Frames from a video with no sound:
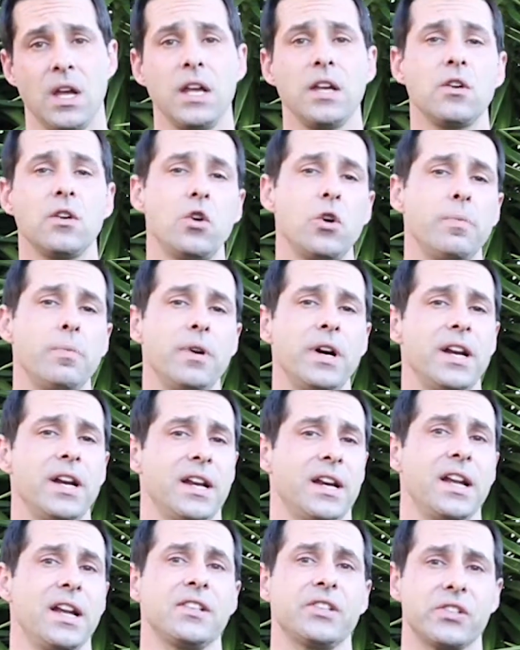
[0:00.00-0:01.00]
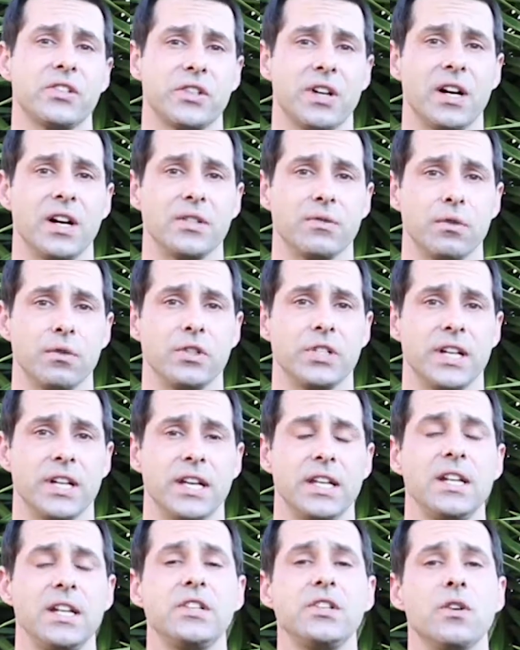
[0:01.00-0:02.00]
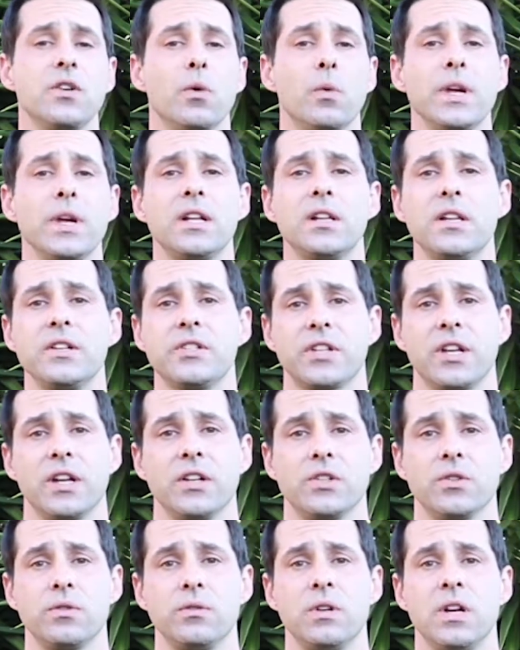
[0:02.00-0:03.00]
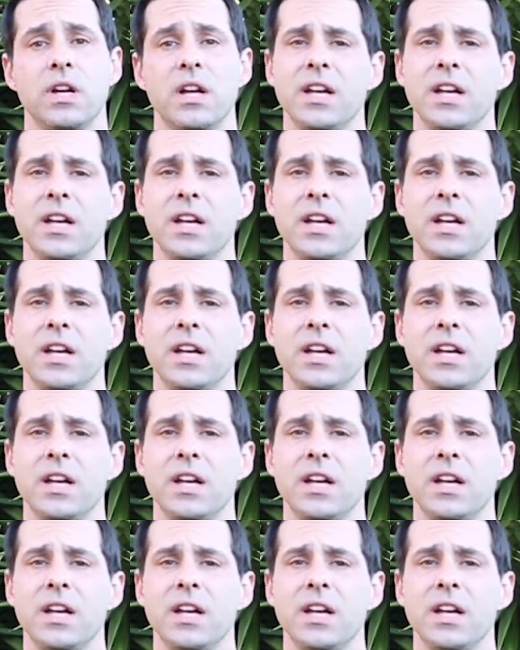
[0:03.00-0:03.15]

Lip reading: Incorporating an exercise routine into your weekly schedule